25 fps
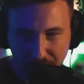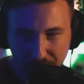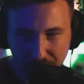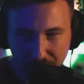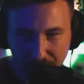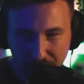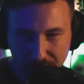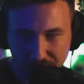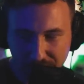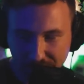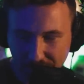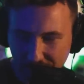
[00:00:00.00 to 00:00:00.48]

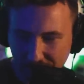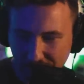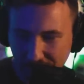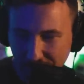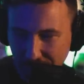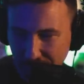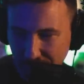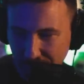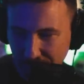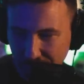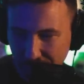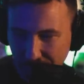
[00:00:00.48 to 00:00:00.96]
did
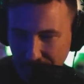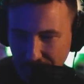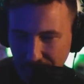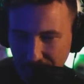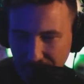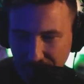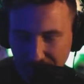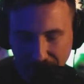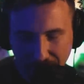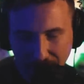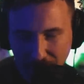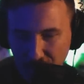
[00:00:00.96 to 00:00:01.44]
he did he
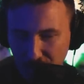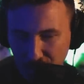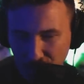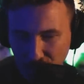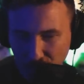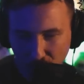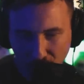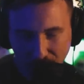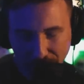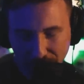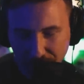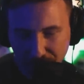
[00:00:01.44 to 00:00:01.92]

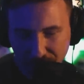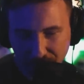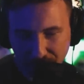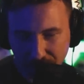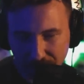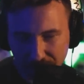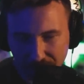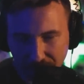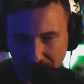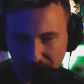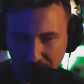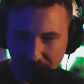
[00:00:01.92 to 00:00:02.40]
do
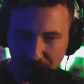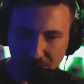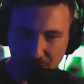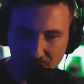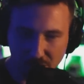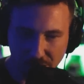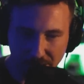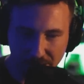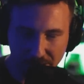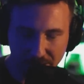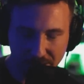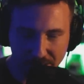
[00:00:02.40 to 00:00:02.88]
anything tongue in
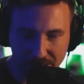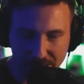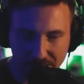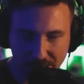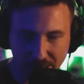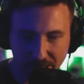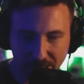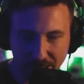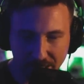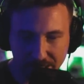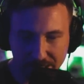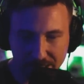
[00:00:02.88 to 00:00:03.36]
cheek to
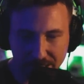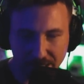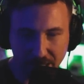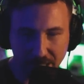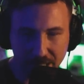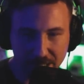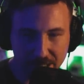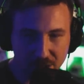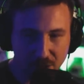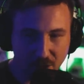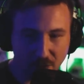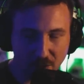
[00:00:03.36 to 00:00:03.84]
say that it's
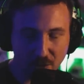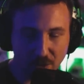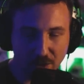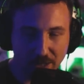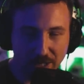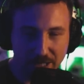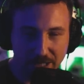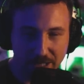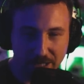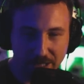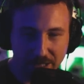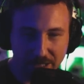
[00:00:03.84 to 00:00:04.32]
not so?
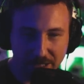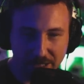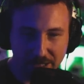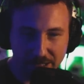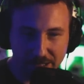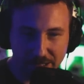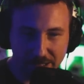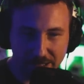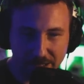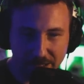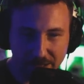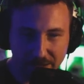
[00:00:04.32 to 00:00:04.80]

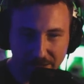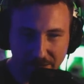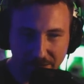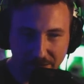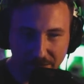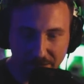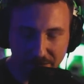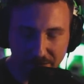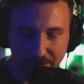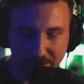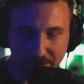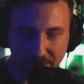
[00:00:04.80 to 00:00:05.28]

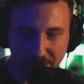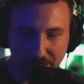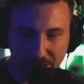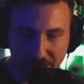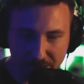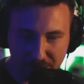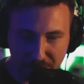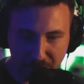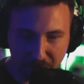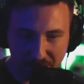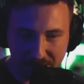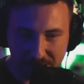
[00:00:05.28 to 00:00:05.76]

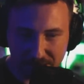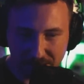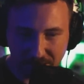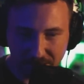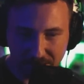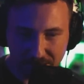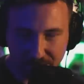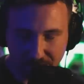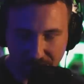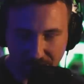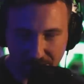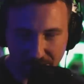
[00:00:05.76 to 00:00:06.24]
he's
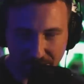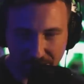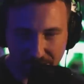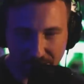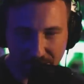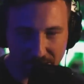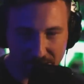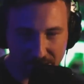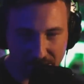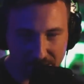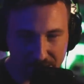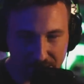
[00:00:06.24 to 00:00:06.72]
basically saying that
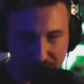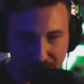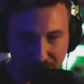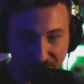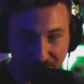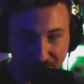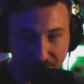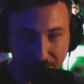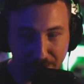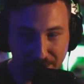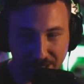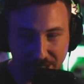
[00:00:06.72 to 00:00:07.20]
this is
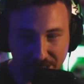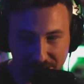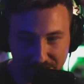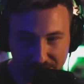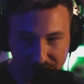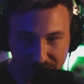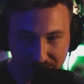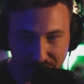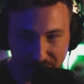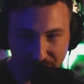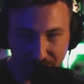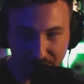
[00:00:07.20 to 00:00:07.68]

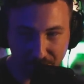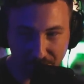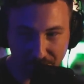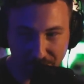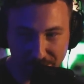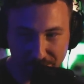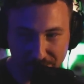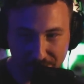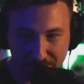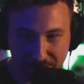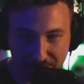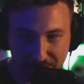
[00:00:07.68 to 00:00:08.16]
amphibious,
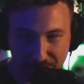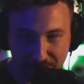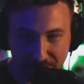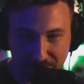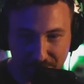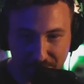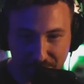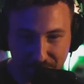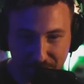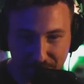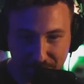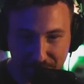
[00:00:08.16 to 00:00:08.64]
right?
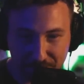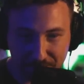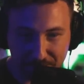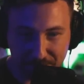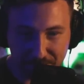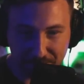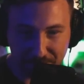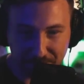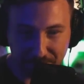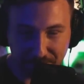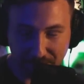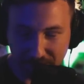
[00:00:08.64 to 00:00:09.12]

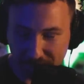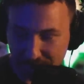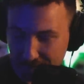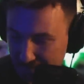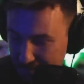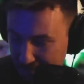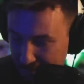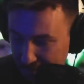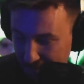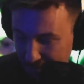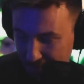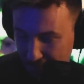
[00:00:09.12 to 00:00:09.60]

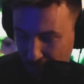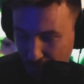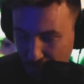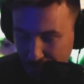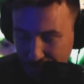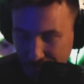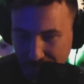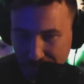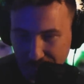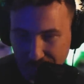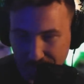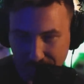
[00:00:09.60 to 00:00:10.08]
That's that's what
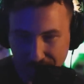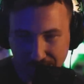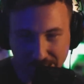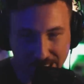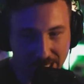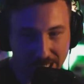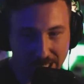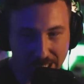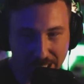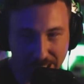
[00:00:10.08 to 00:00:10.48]
he is stating. His